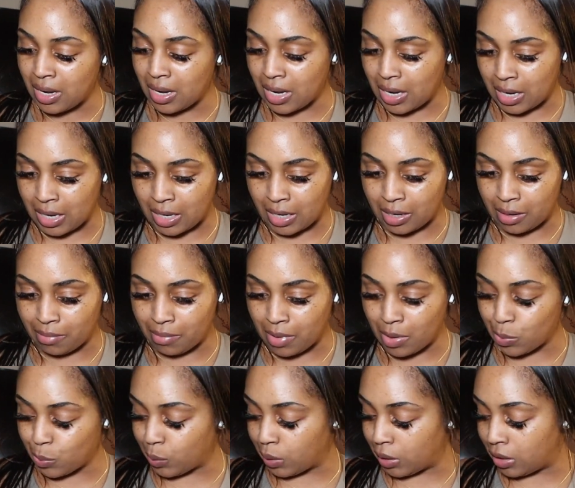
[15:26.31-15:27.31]
um,
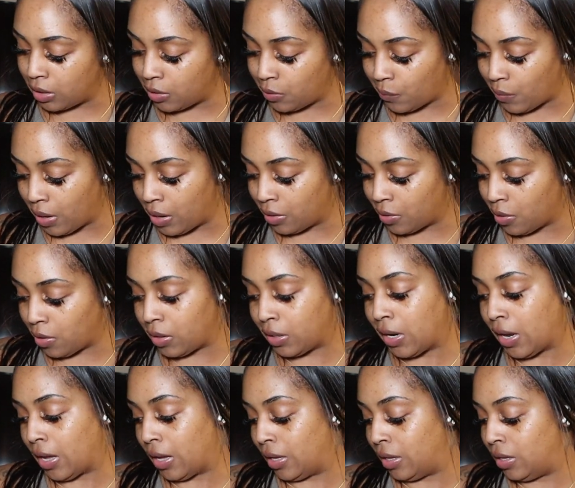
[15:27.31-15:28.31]
running around all
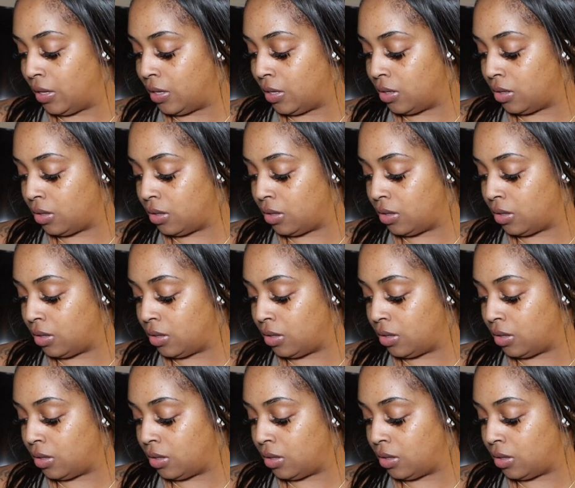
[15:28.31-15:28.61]
day